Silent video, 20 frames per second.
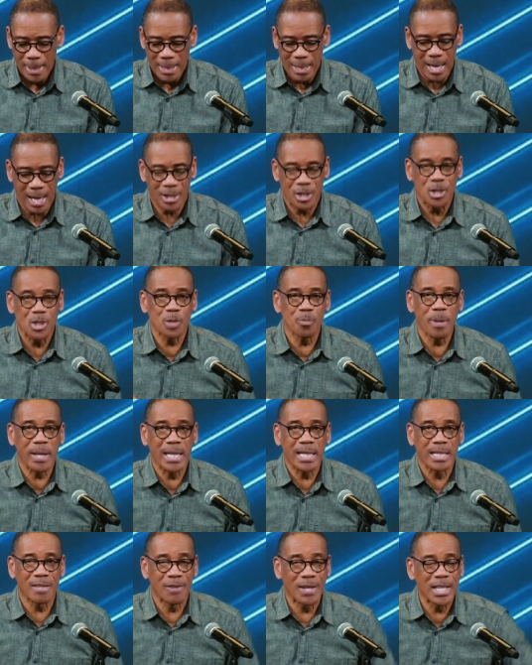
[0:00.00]
God is
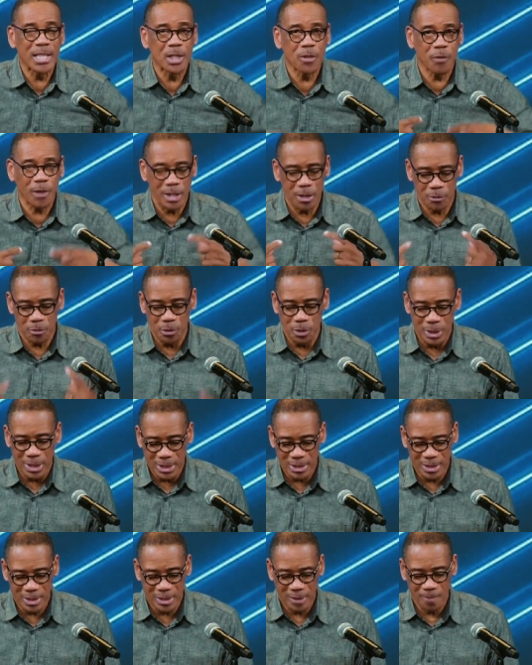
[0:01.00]
speaking of his
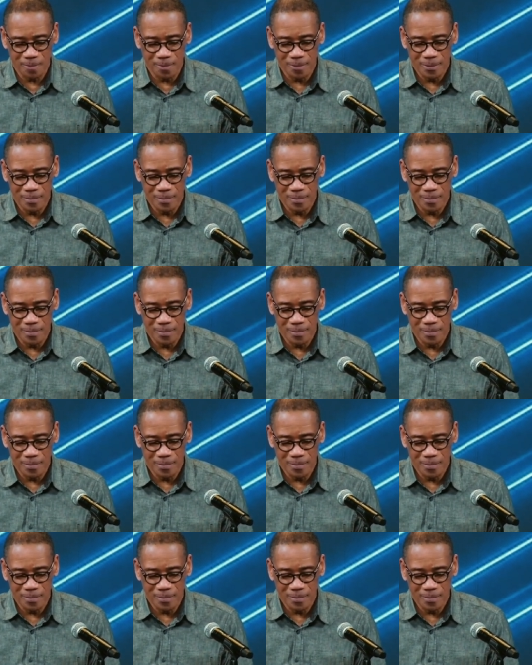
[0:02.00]
faithfulness,